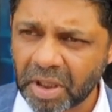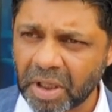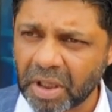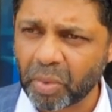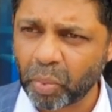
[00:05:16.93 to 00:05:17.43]

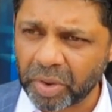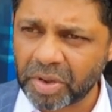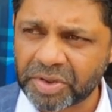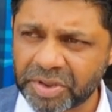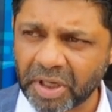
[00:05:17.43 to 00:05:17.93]
uh, with
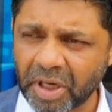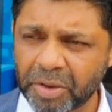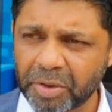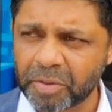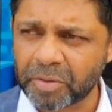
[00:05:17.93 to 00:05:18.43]

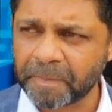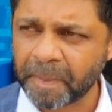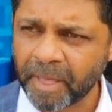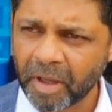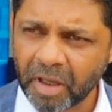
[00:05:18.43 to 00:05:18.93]
CIU.
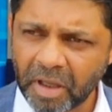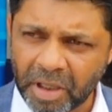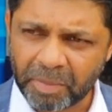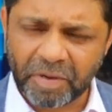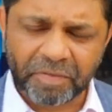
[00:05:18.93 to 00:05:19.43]
A
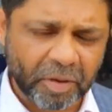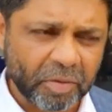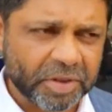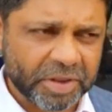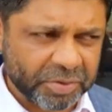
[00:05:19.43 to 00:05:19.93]
number of
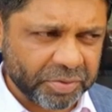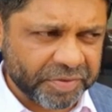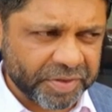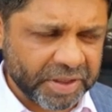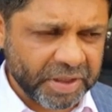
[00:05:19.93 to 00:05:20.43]
donors, as we've
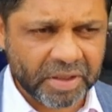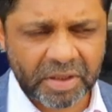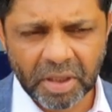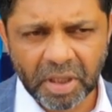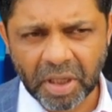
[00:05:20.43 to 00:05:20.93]
seen,
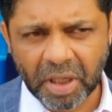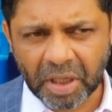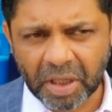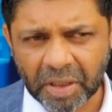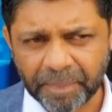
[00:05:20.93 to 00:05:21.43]

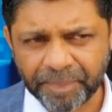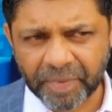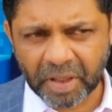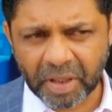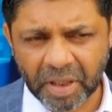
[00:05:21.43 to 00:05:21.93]
um,
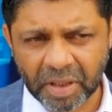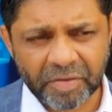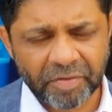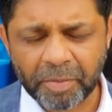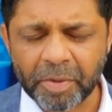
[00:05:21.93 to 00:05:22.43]
and
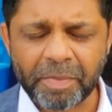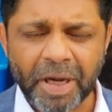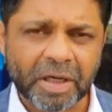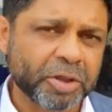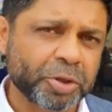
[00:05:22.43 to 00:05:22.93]
development
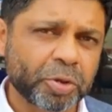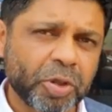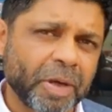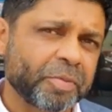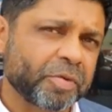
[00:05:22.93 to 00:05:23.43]
partners do
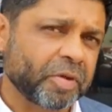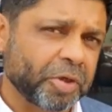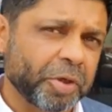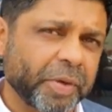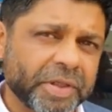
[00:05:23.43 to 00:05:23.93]
come through the
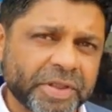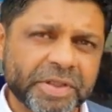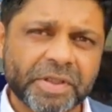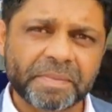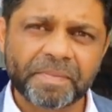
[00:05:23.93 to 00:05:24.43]
UN
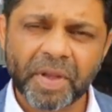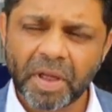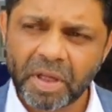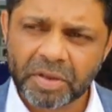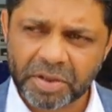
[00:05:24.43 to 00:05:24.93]
system.
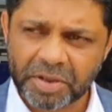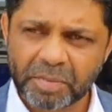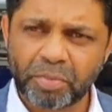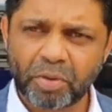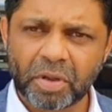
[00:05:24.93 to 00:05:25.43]
So it's
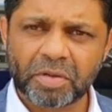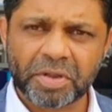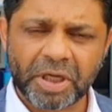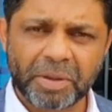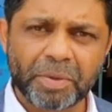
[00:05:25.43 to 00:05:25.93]
important to
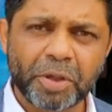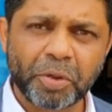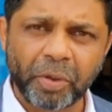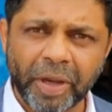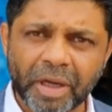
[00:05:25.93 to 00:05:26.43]
keep the
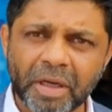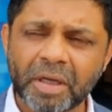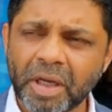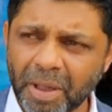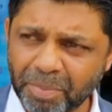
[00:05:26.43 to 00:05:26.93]
UN
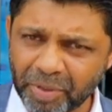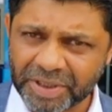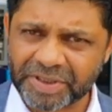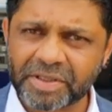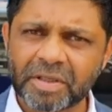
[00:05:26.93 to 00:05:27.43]

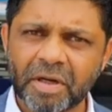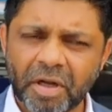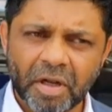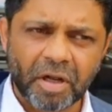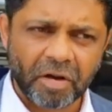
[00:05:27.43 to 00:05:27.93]
abreast
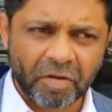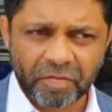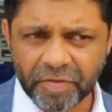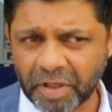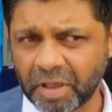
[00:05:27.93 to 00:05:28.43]
of
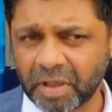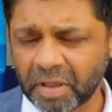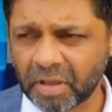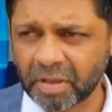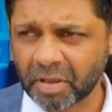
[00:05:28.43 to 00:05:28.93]
the,
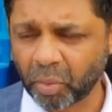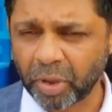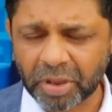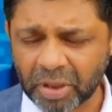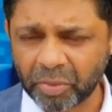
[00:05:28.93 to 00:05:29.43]
uh, the
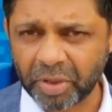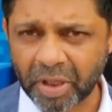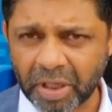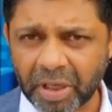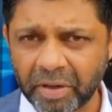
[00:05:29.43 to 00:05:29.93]
work that we are
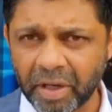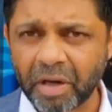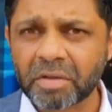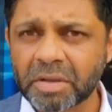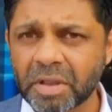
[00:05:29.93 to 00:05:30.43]
carrying out.